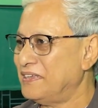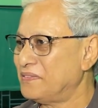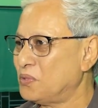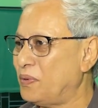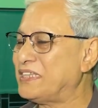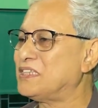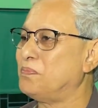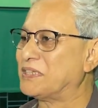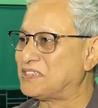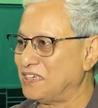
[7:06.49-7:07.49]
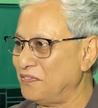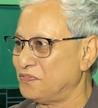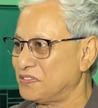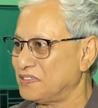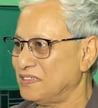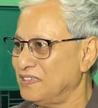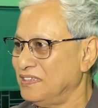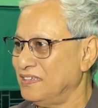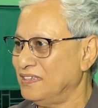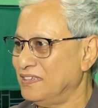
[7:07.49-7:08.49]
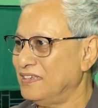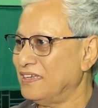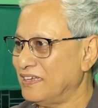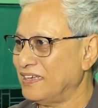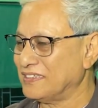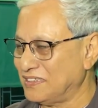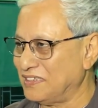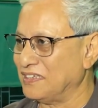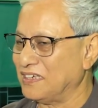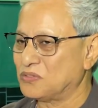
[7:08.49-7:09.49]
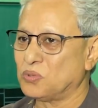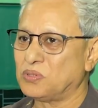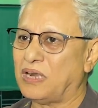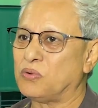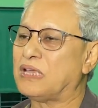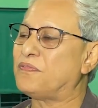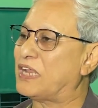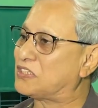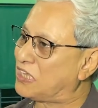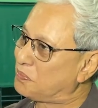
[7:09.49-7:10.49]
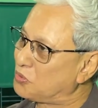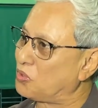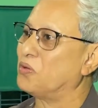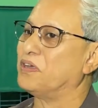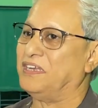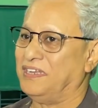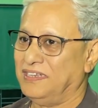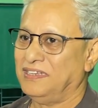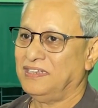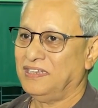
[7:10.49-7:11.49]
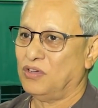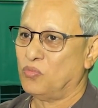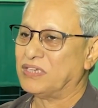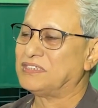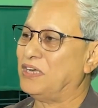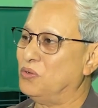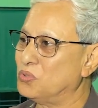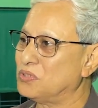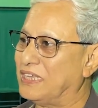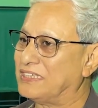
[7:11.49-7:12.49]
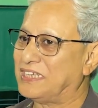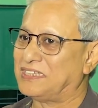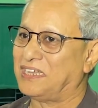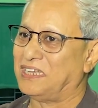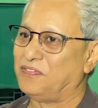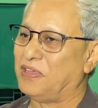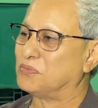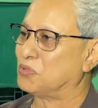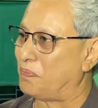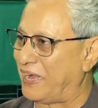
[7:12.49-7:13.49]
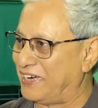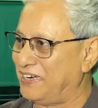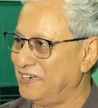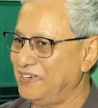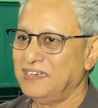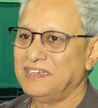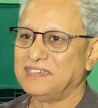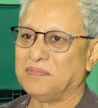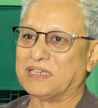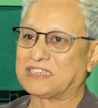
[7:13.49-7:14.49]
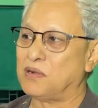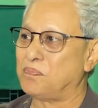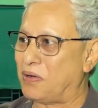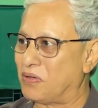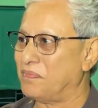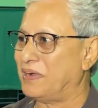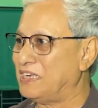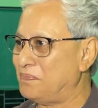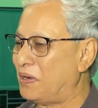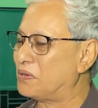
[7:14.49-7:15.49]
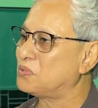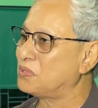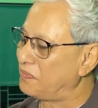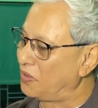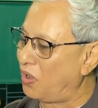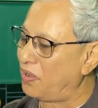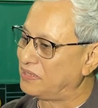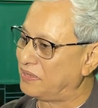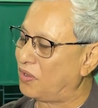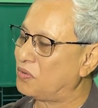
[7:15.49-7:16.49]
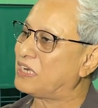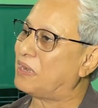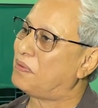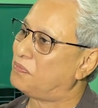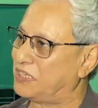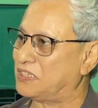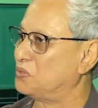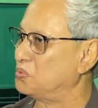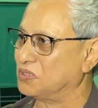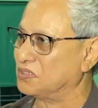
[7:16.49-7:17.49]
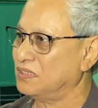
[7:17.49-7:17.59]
So why these buts and ifs? Isn't it? So they're looking for escape route already. Once they lose, they'll say the EVMs are bad, the muscle power, money power, so they've already come up with excuses.